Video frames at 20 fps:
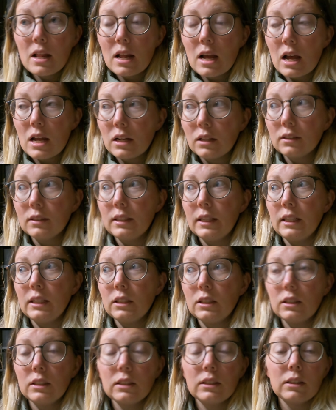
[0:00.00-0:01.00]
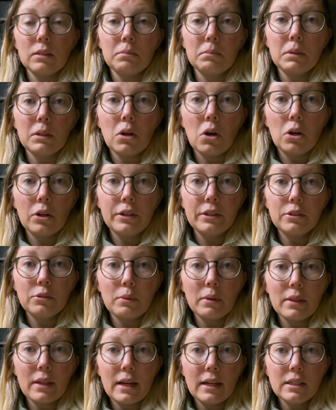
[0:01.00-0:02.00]
and I'll take some bananas
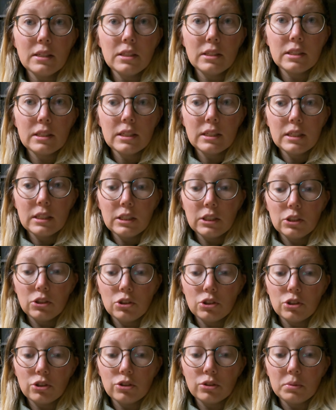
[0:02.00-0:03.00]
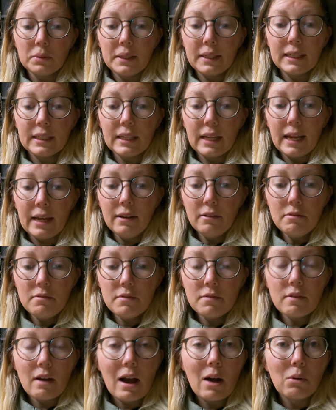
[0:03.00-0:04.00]
with us just so we can have.
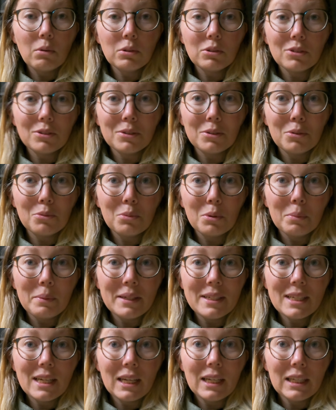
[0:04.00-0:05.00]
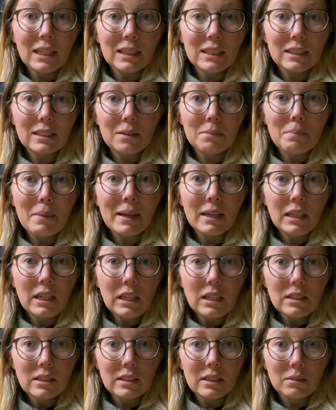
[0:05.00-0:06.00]
I also will be taking some
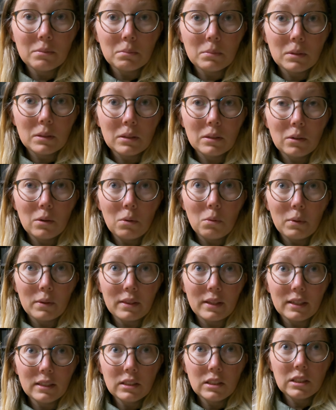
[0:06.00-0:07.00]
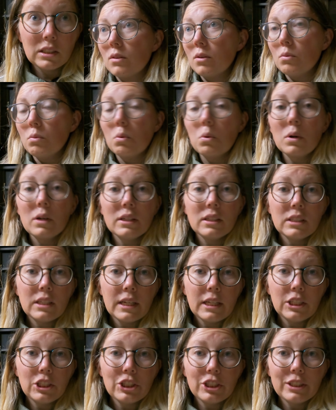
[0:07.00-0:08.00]
magnesium with us. The water
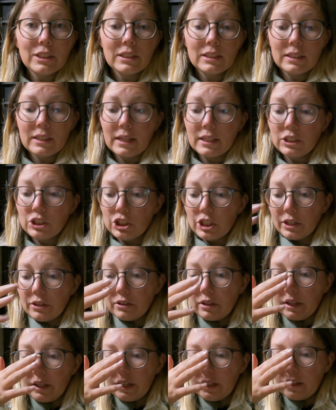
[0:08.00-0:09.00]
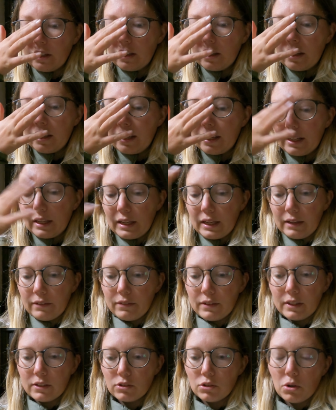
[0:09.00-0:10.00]
stations and that, generally, if
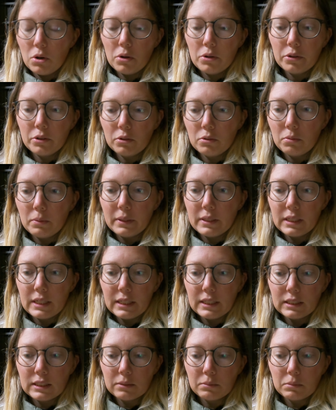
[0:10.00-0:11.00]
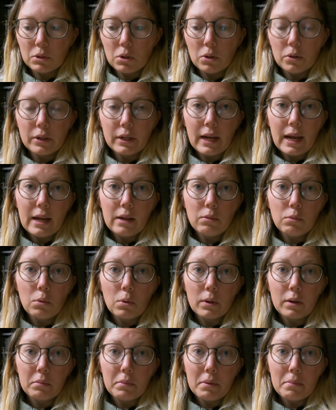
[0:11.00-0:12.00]
there's Coke, we take some Coke and
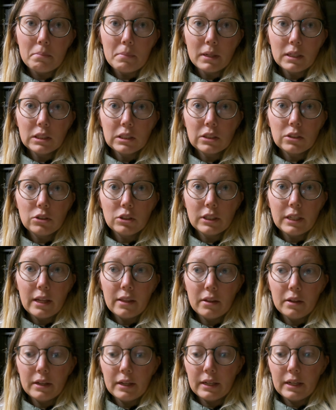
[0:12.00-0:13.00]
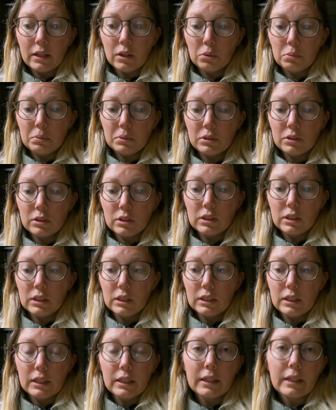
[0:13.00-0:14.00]
water and we mix it together. It helps
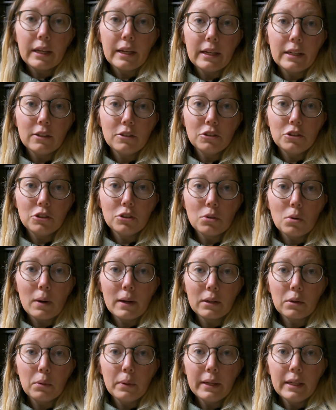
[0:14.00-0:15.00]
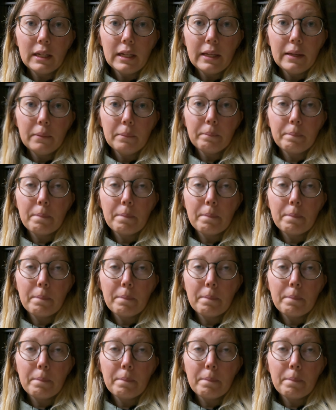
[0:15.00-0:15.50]
get into quite quickly.